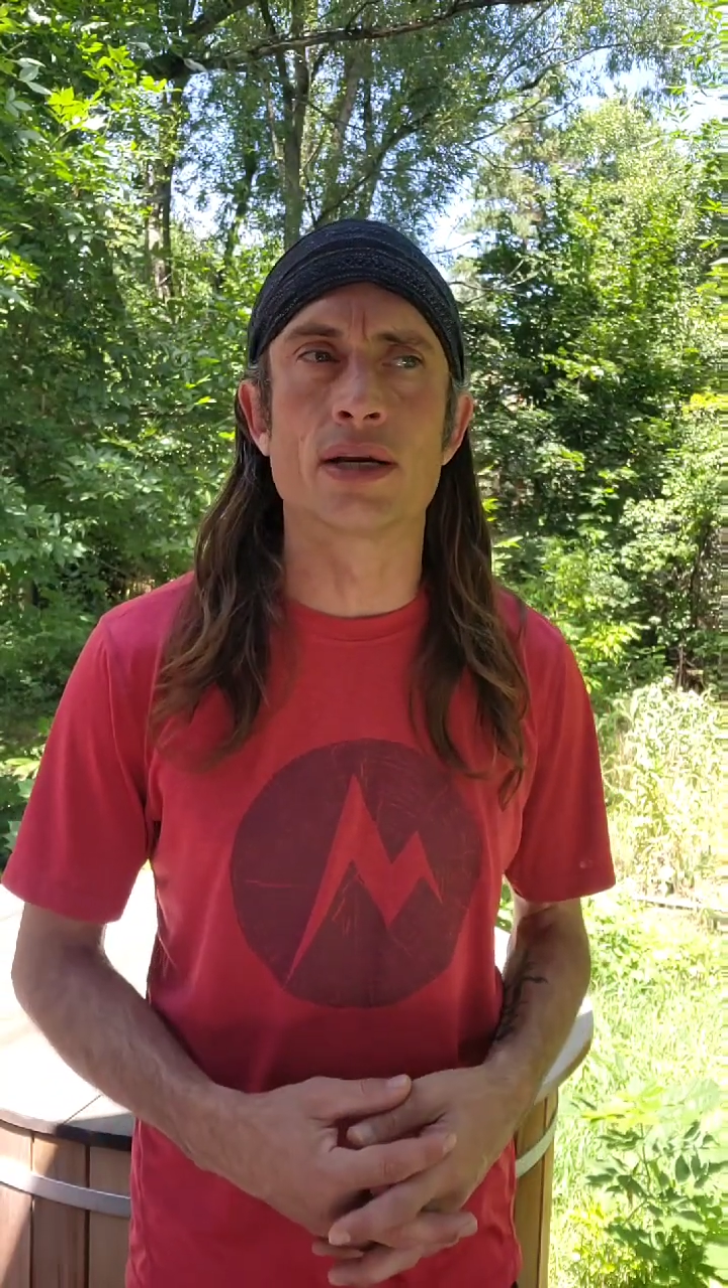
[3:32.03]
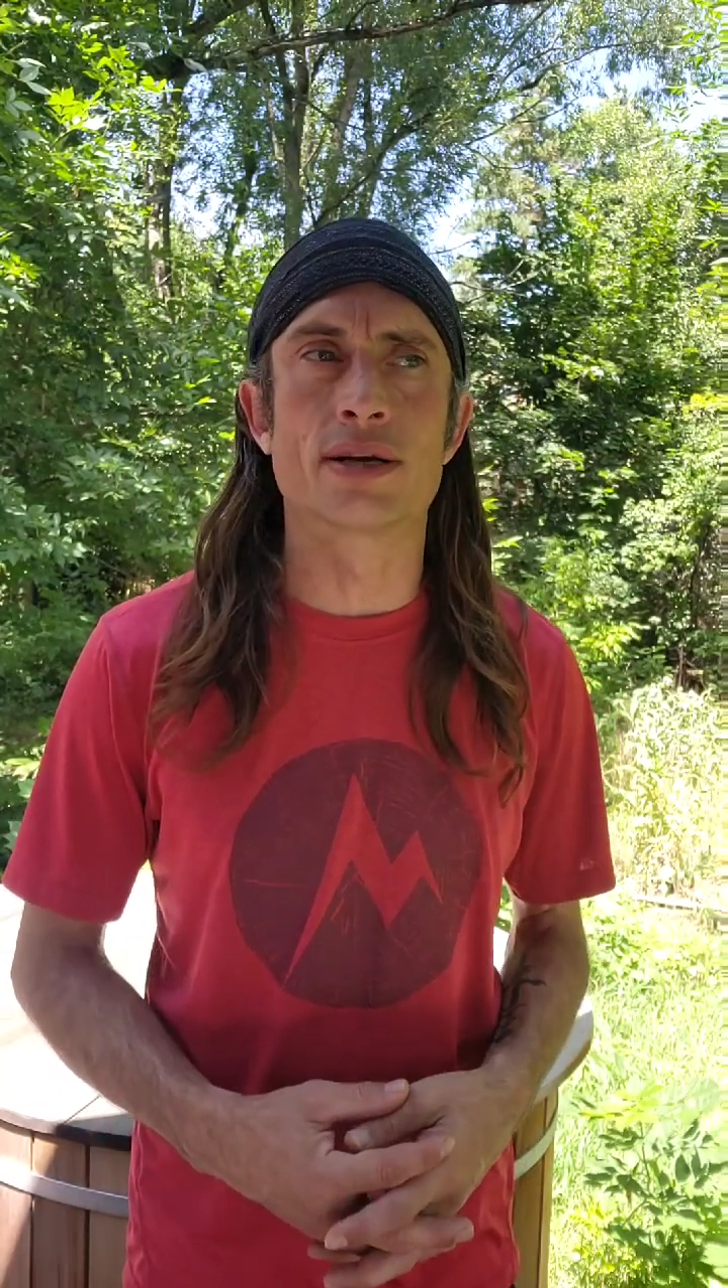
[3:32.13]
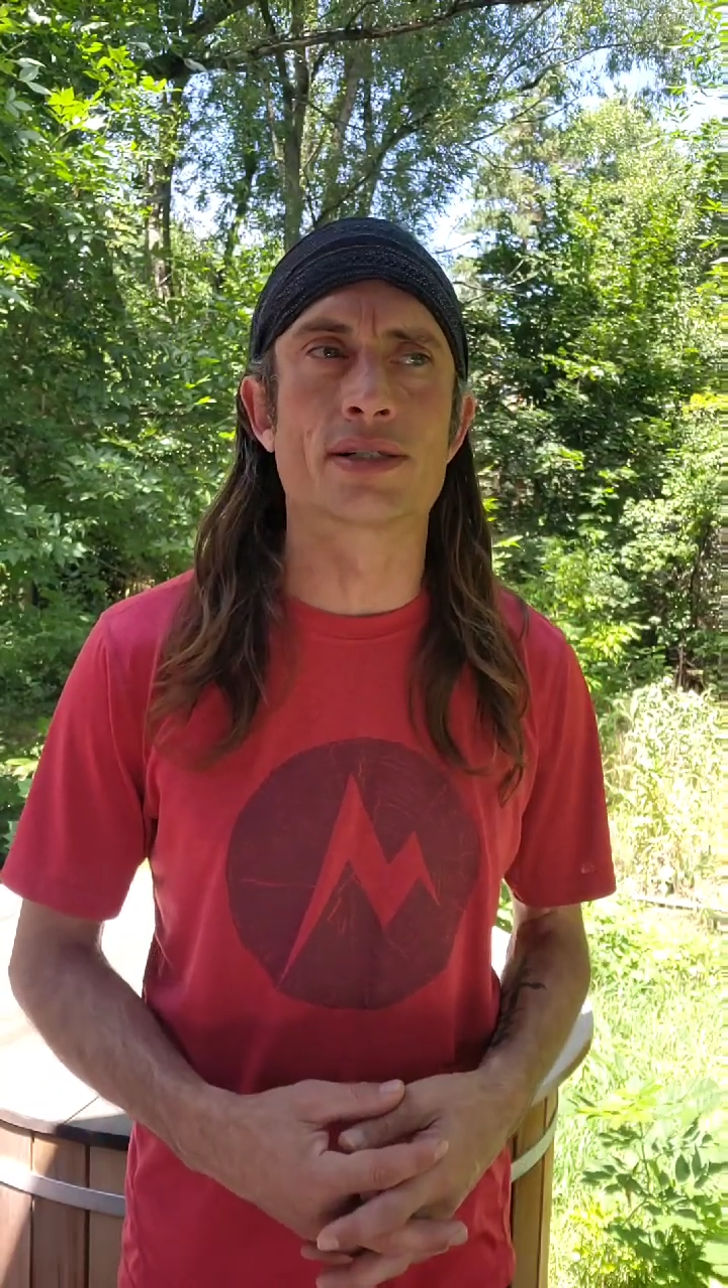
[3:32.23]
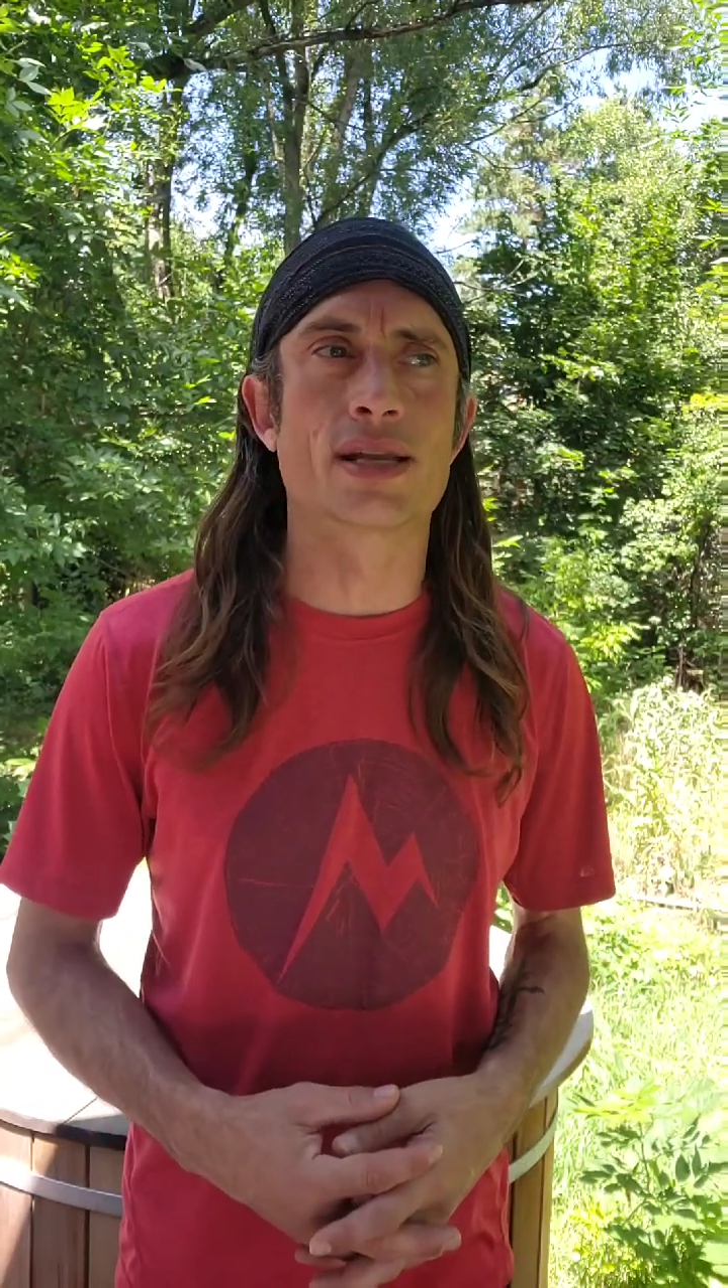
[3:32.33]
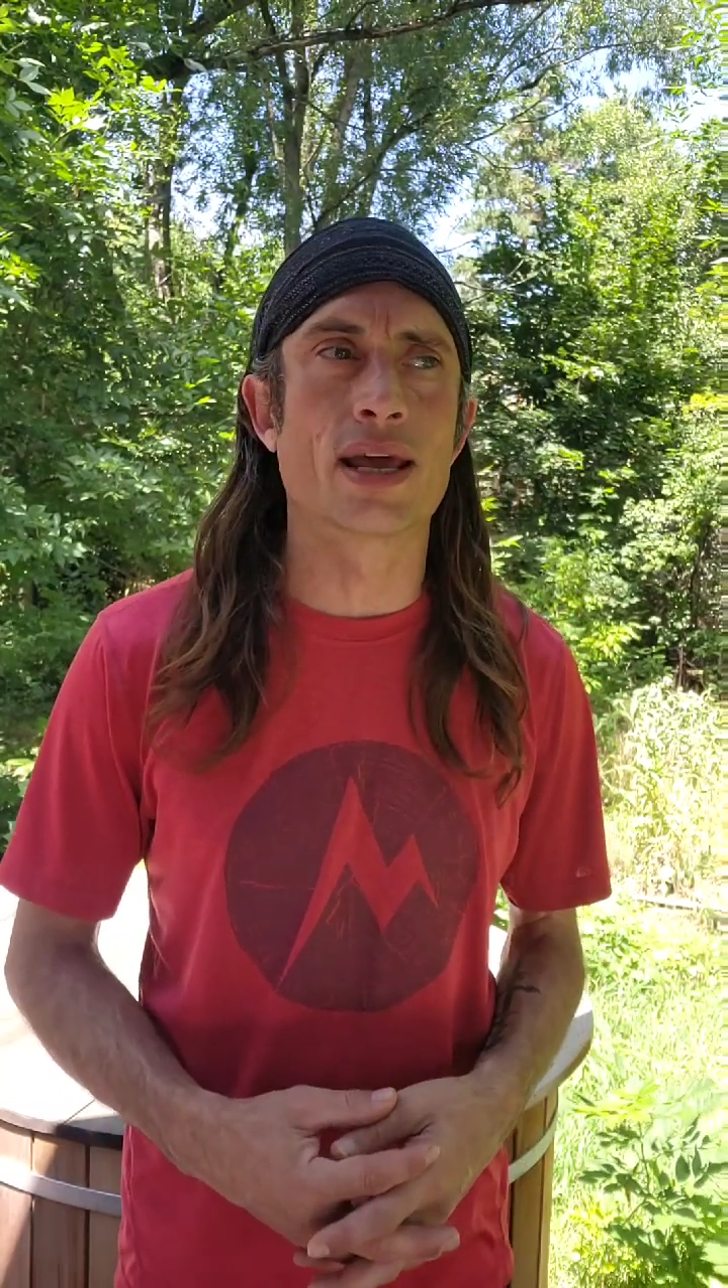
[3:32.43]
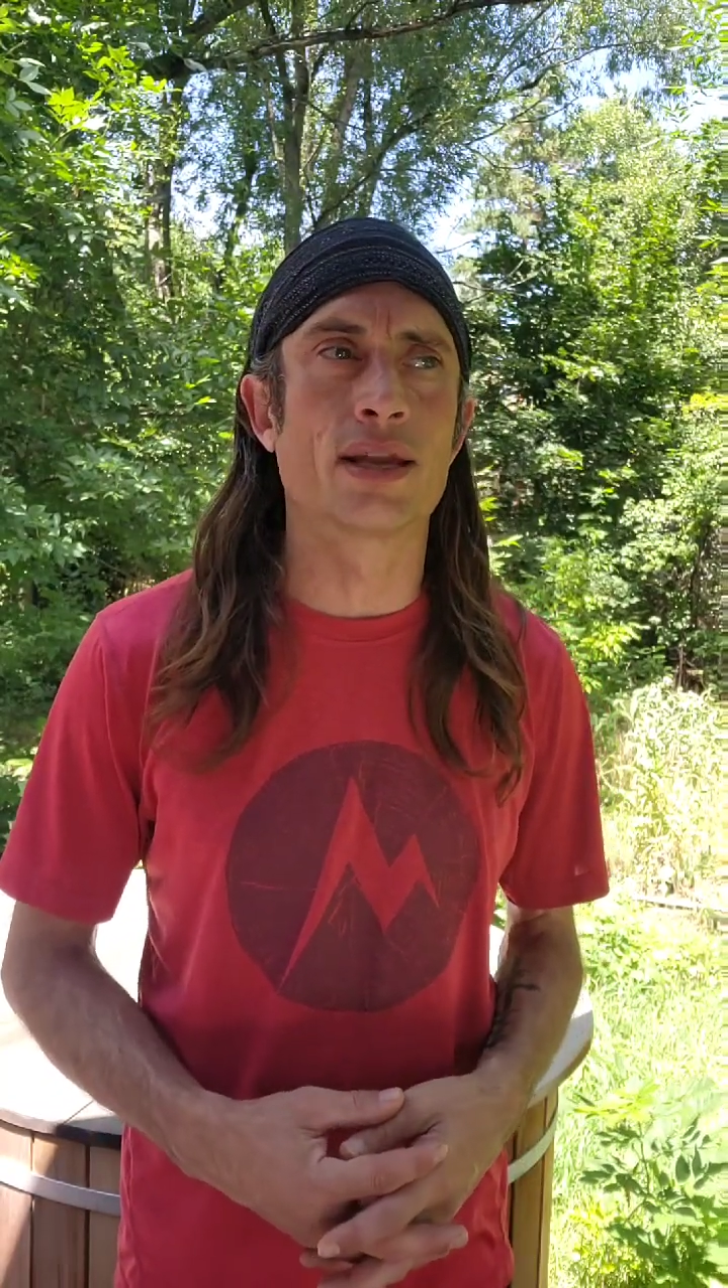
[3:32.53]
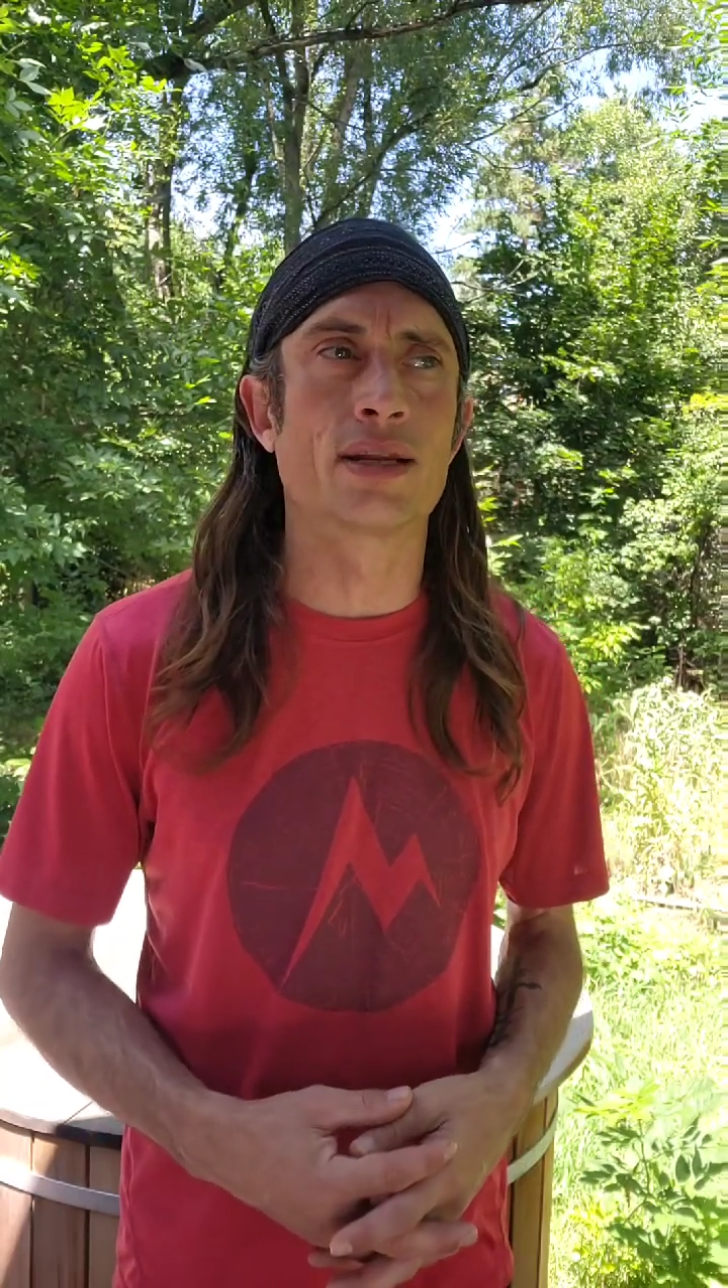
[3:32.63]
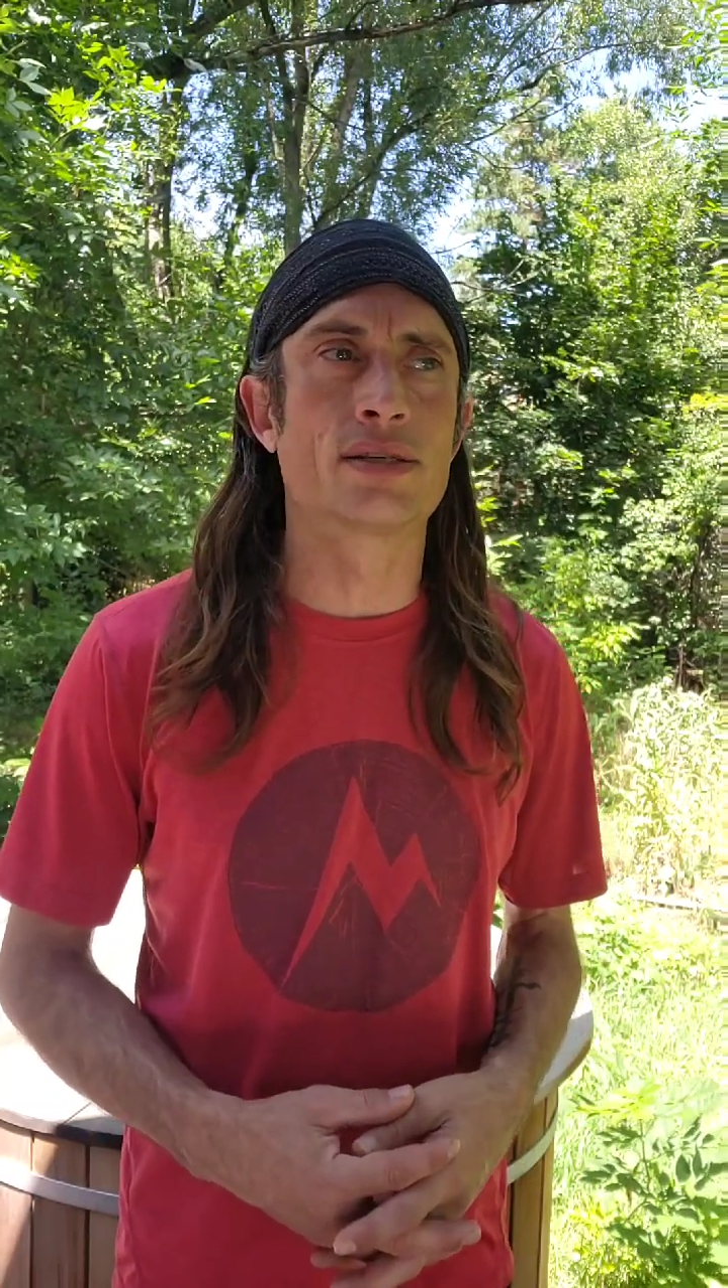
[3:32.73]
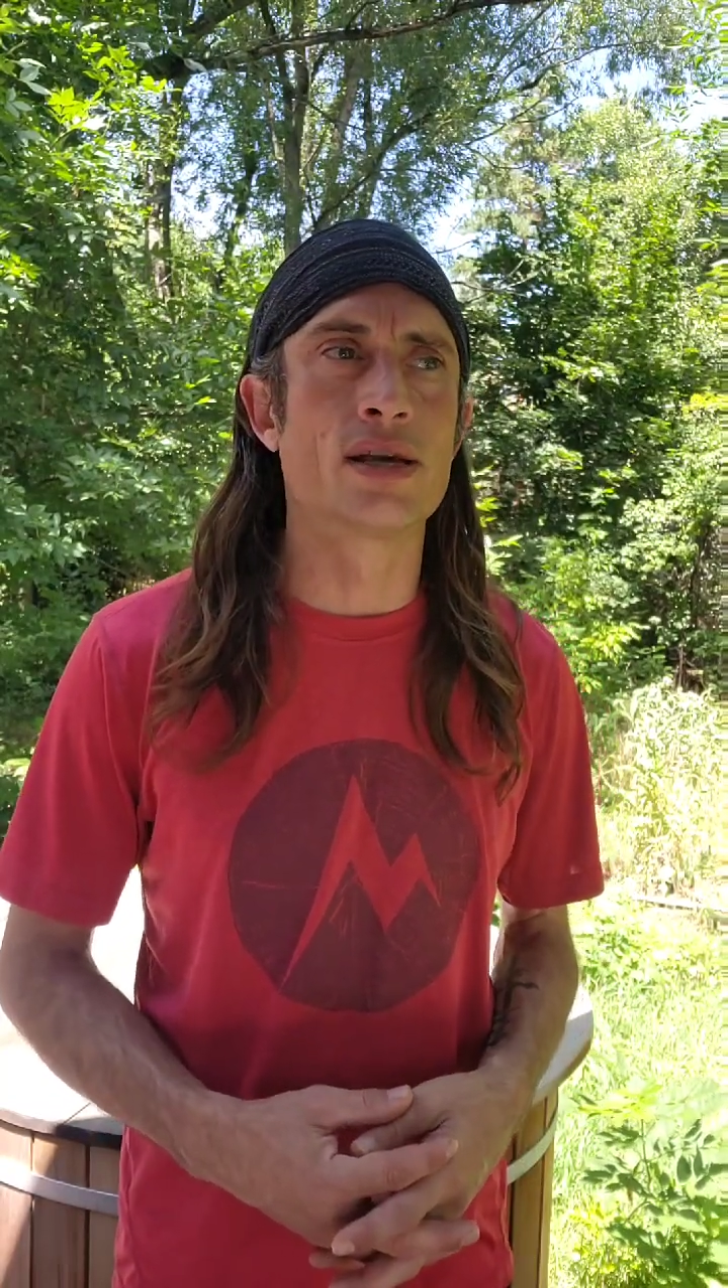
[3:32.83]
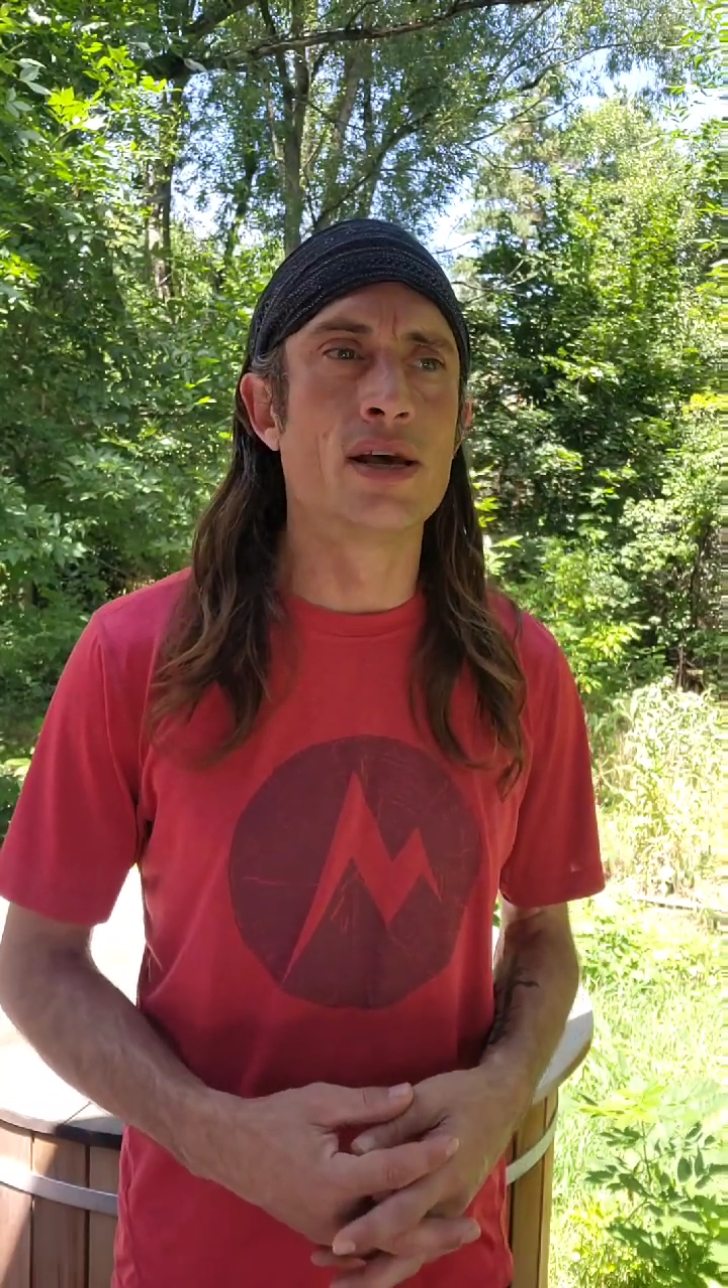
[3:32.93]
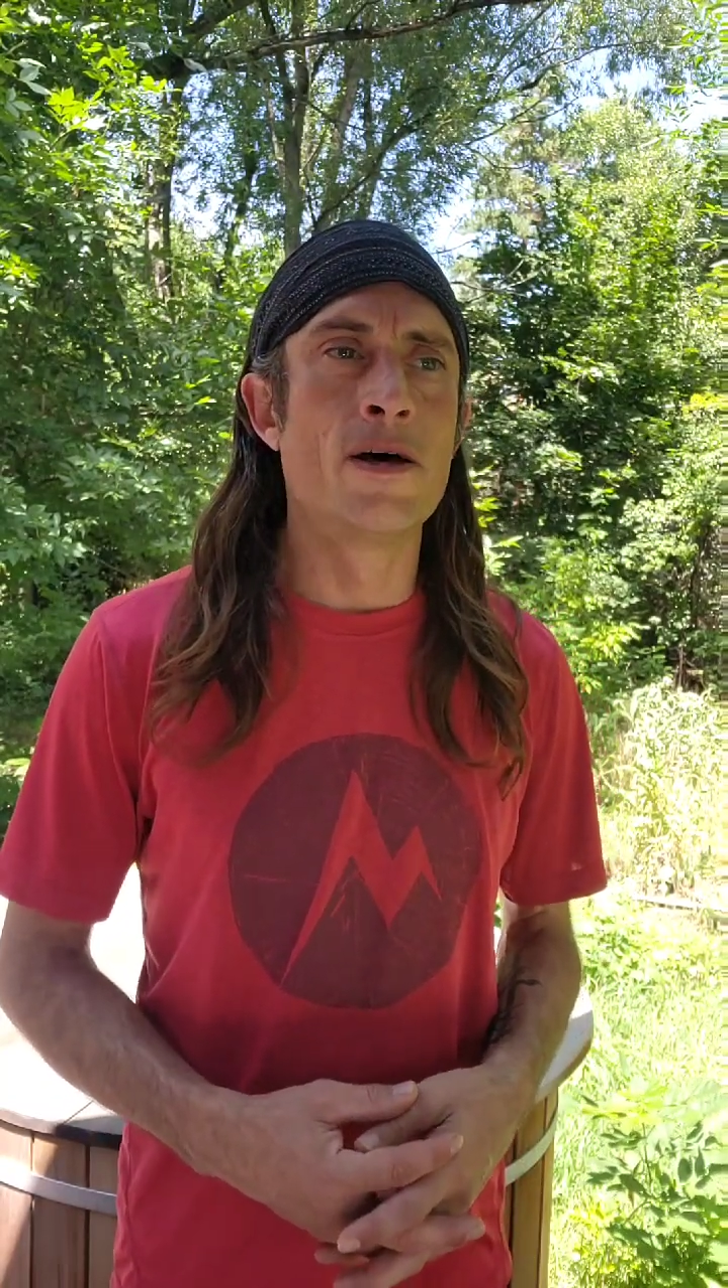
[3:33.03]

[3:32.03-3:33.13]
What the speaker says: understand, is